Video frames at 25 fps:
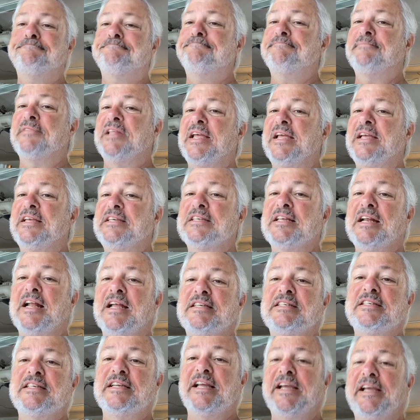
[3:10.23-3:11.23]
things that I
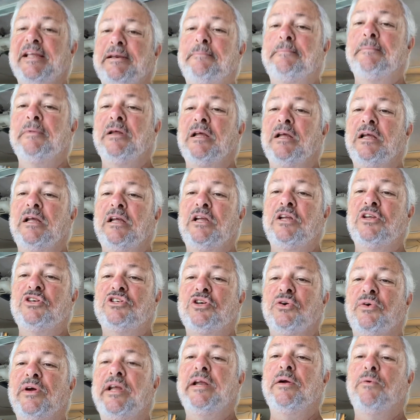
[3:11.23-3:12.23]
seen.
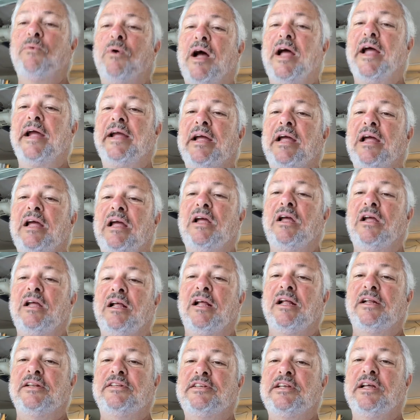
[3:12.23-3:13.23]
So anyway,
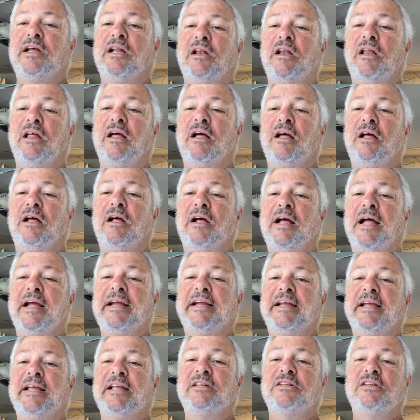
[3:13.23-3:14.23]
until I
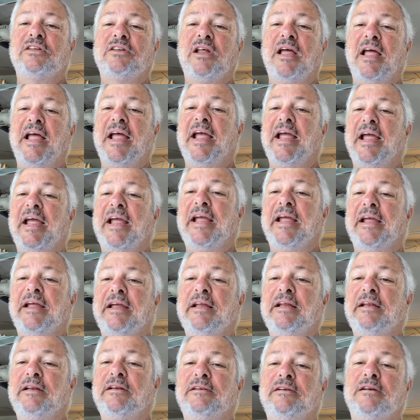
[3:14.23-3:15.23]
get
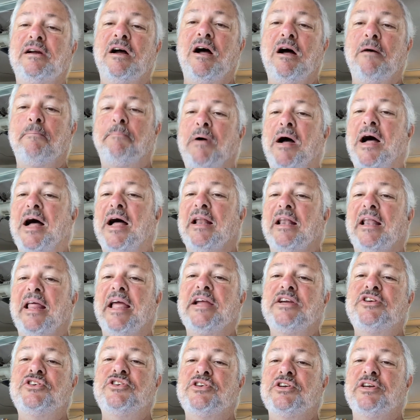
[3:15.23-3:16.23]
a
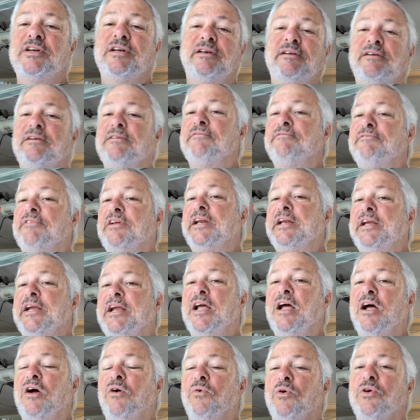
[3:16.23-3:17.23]
compilation
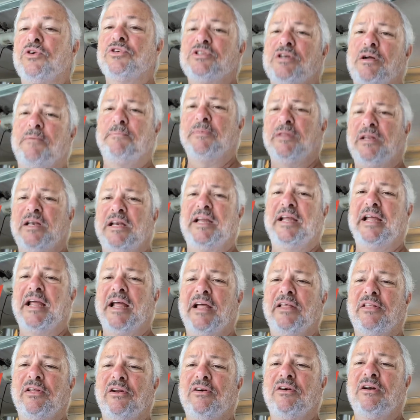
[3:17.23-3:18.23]
video or something
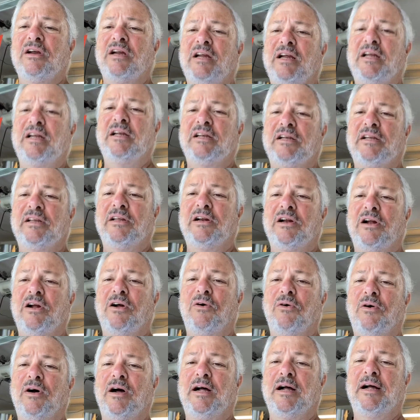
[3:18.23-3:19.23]
together, you
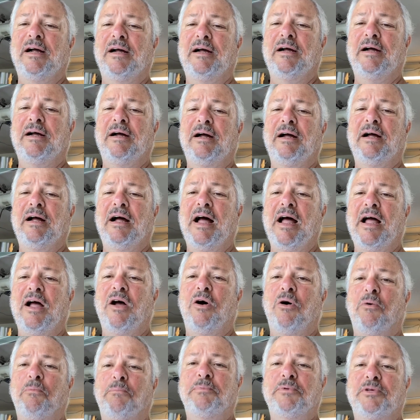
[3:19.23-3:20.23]
know, I
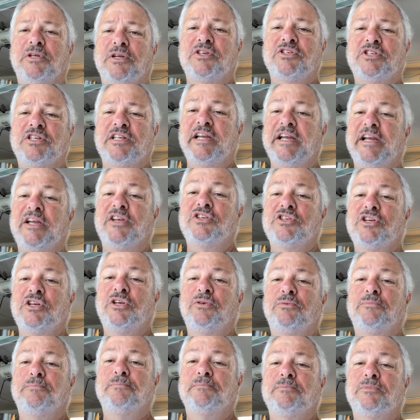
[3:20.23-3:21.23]
hope to see you
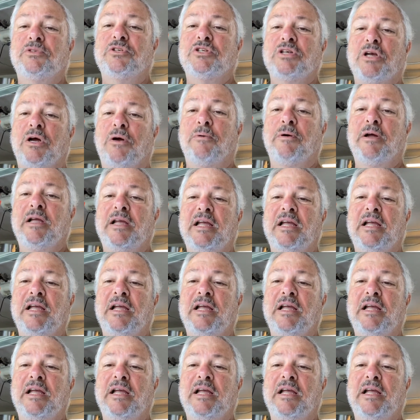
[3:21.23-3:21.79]
soon. So